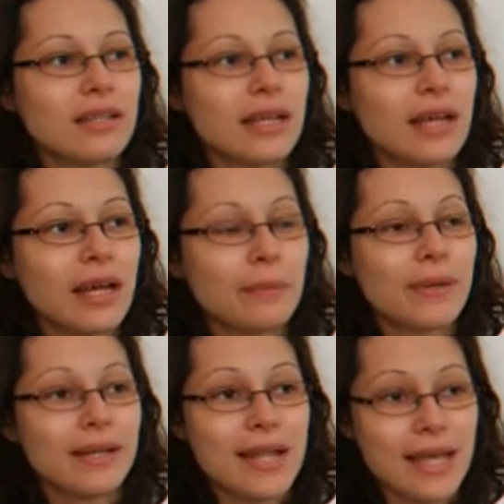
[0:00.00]
that I
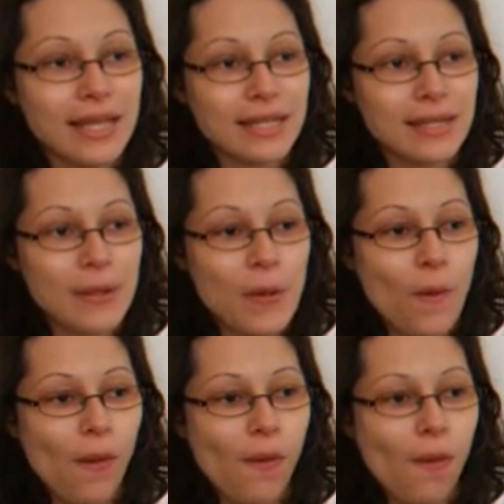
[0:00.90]
play,
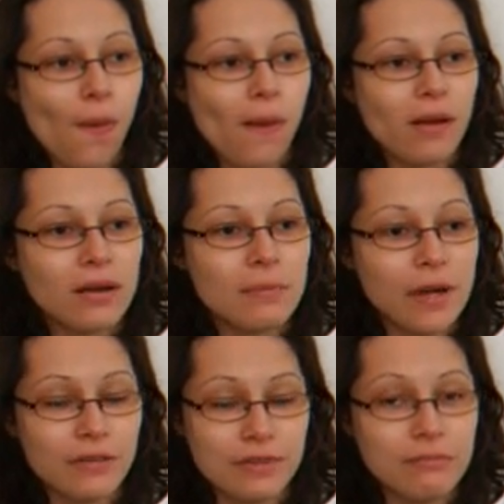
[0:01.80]

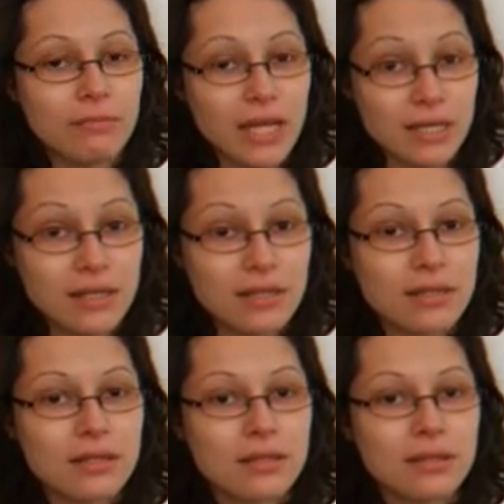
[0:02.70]
apart from
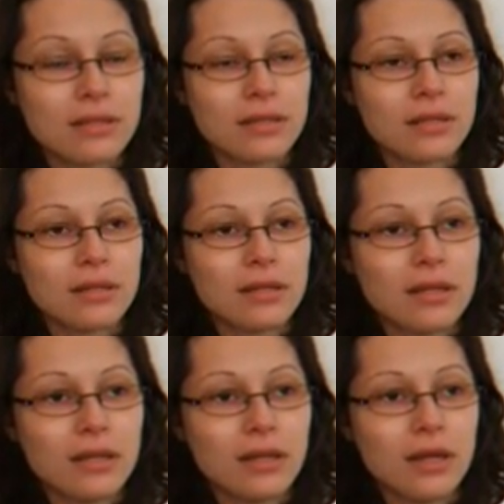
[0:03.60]
bass,
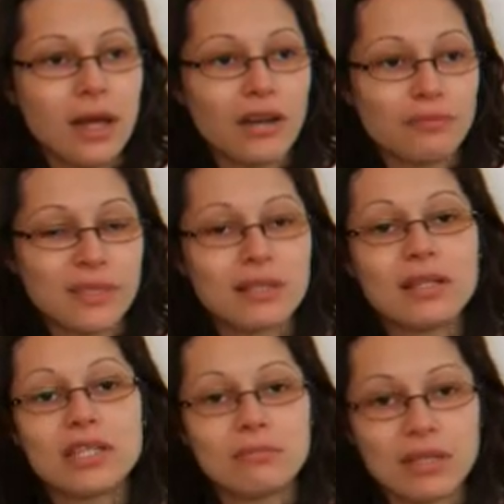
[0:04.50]
I've been
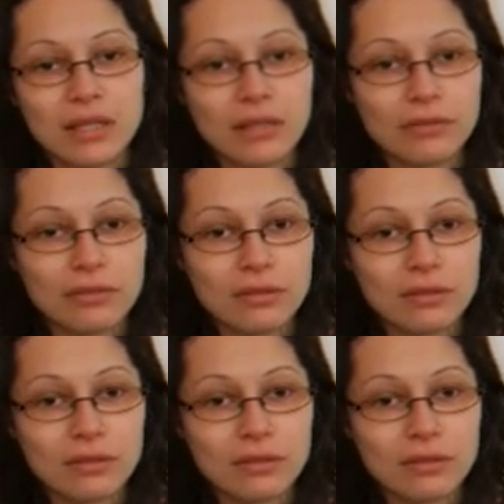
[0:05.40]
teaching myself.